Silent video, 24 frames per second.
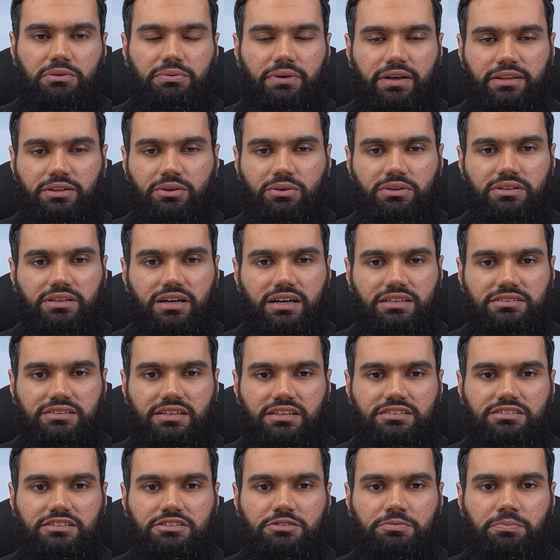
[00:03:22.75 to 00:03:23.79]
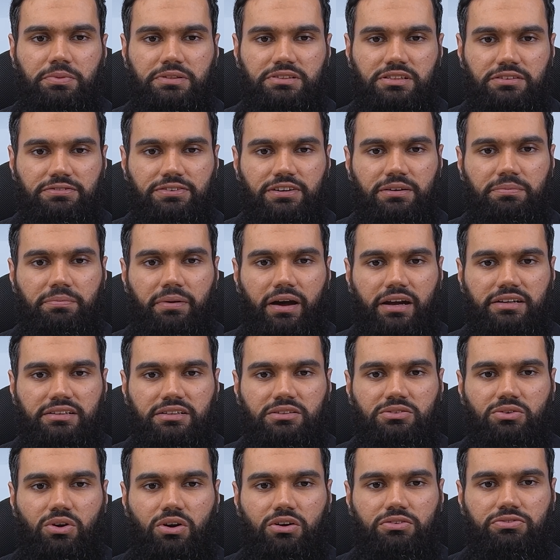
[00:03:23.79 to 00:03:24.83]
but when your task has a specific
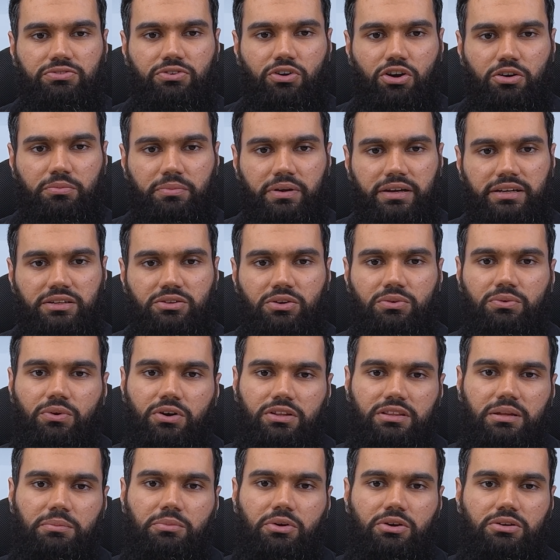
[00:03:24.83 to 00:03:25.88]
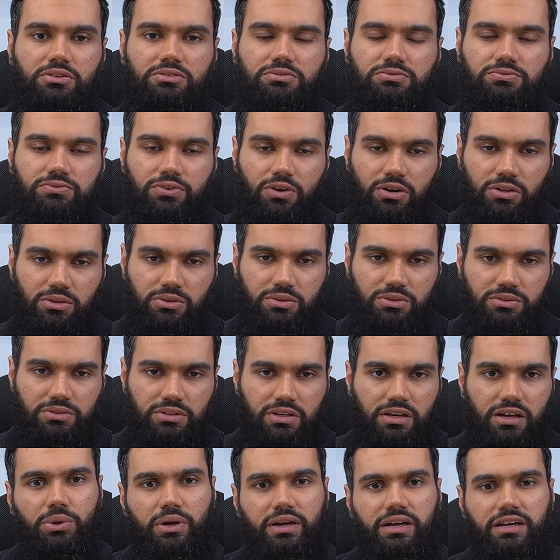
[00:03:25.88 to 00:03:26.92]
pattern or format you want the model to follow,
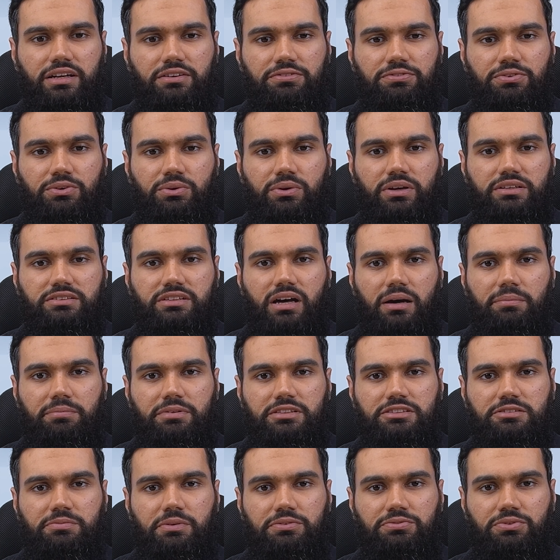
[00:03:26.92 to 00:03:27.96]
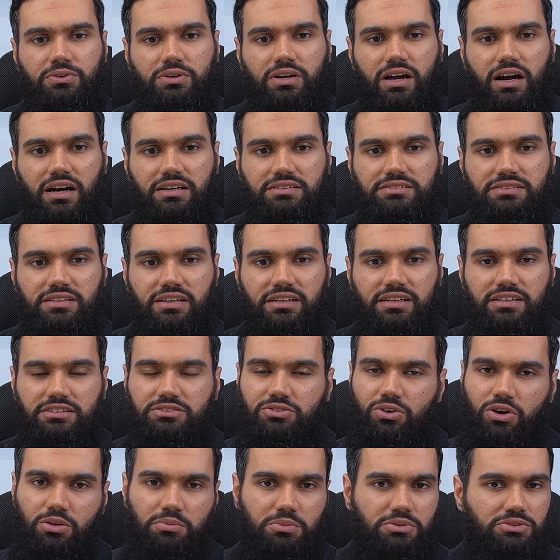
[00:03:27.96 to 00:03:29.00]
showing it a few examples before asking
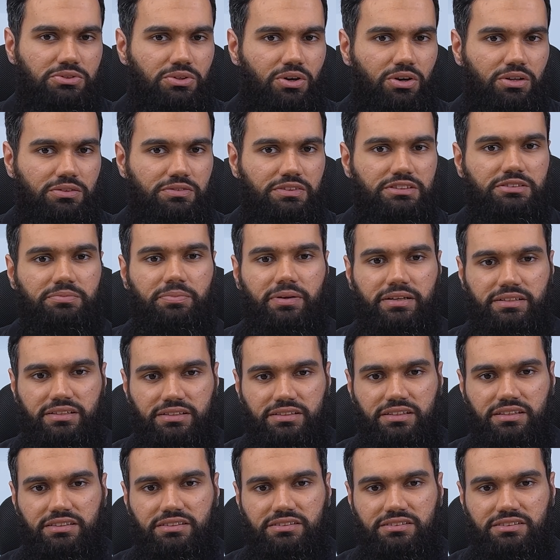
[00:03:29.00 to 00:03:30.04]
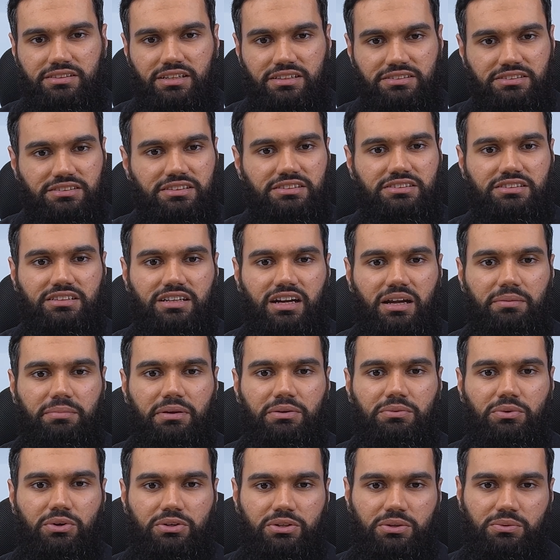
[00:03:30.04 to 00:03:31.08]
is almost always better than just
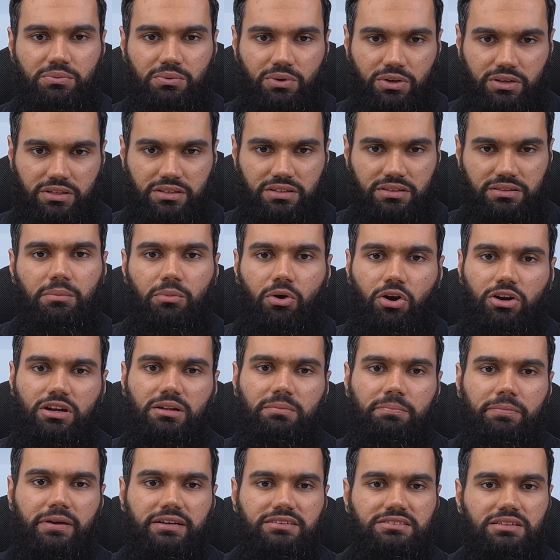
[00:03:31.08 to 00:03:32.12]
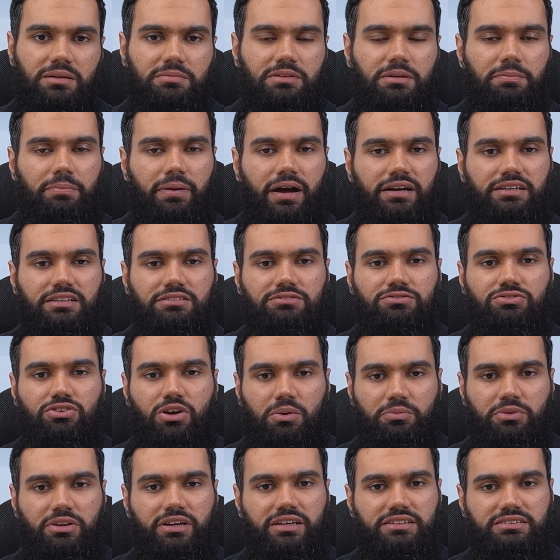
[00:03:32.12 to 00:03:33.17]
describing what you want. The model picks up the pattern
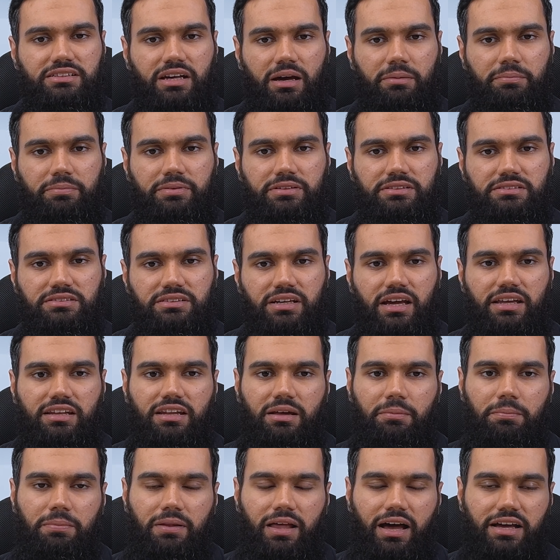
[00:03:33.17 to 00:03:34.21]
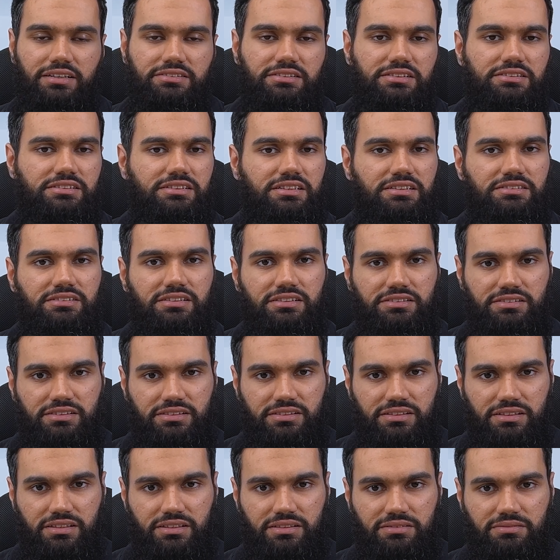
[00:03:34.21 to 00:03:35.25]
from your examples and applies it
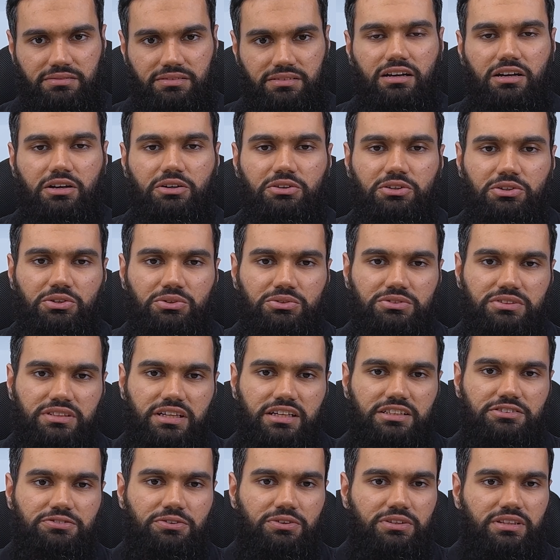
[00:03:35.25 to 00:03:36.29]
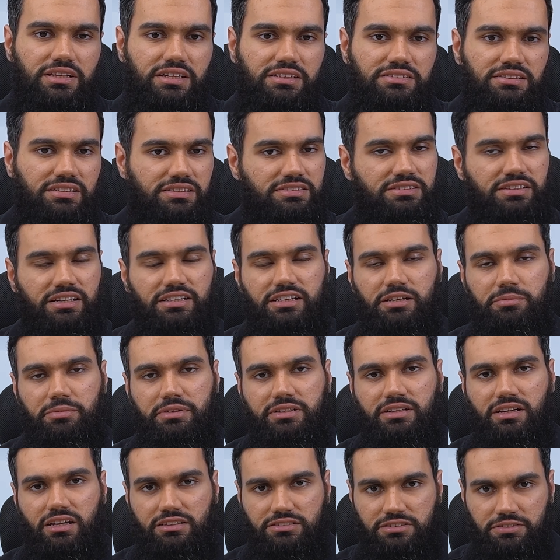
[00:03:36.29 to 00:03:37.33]
consistently. A good use case for this is
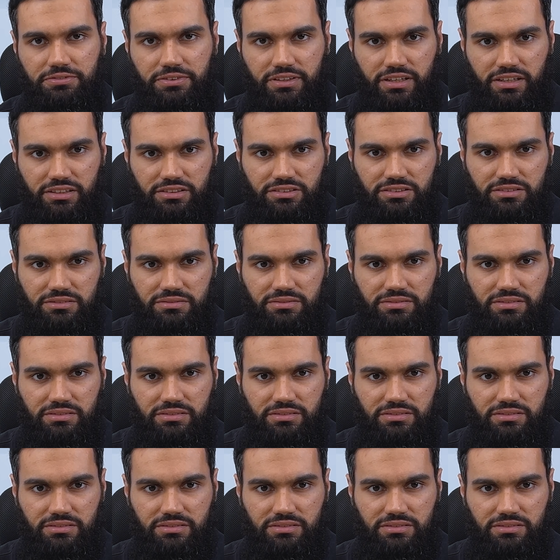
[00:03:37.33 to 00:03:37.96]
sentiment classification.